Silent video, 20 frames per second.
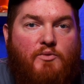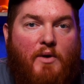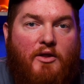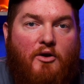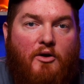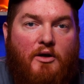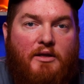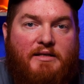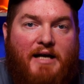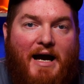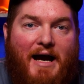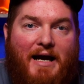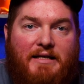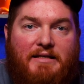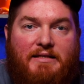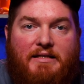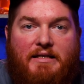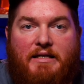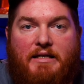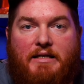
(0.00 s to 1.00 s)
whether it's
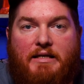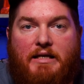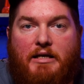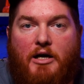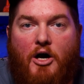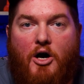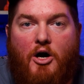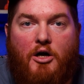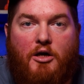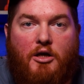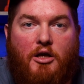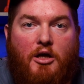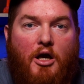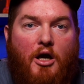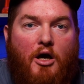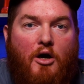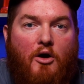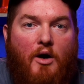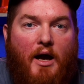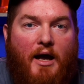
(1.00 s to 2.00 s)
IT,
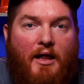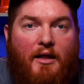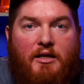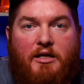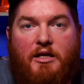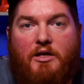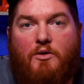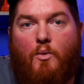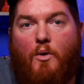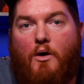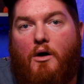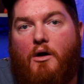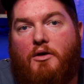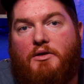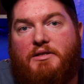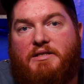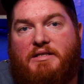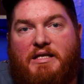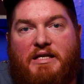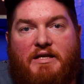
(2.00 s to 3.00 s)
audio, LED
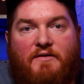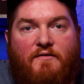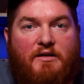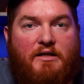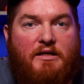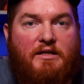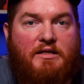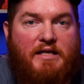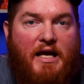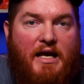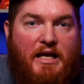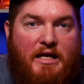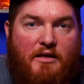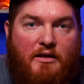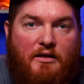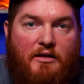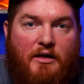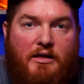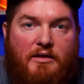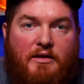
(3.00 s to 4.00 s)
walls, TVs,
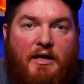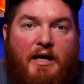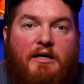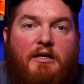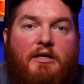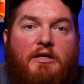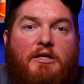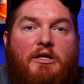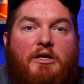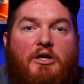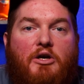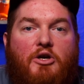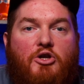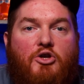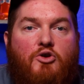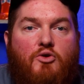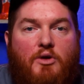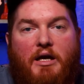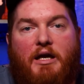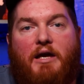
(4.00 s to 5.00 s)
anything like that,
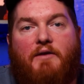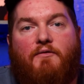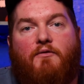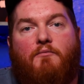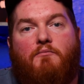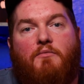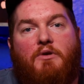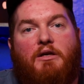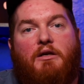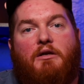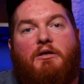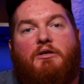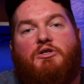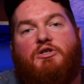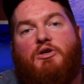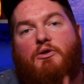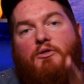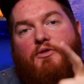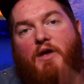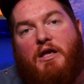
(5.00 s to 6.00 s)
you can get from me.
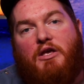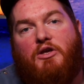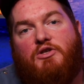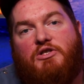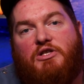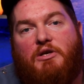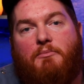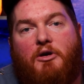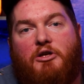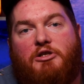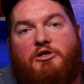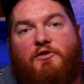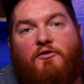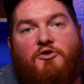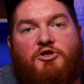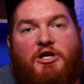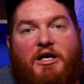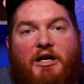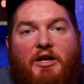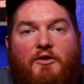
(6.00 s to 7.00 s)
So thank you so much for
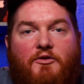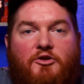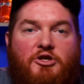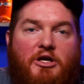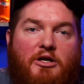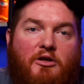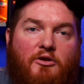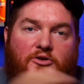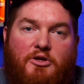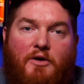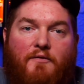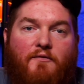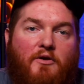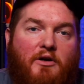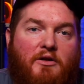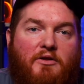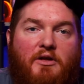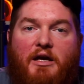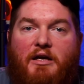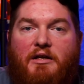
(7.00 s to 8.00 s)
checking out the channel and don't
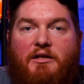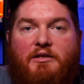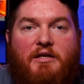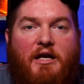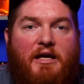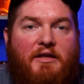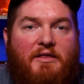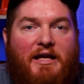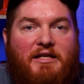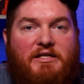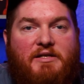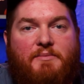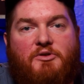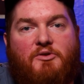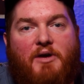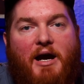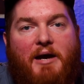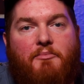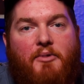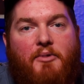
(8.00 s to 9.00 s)
forget to hit that subscribe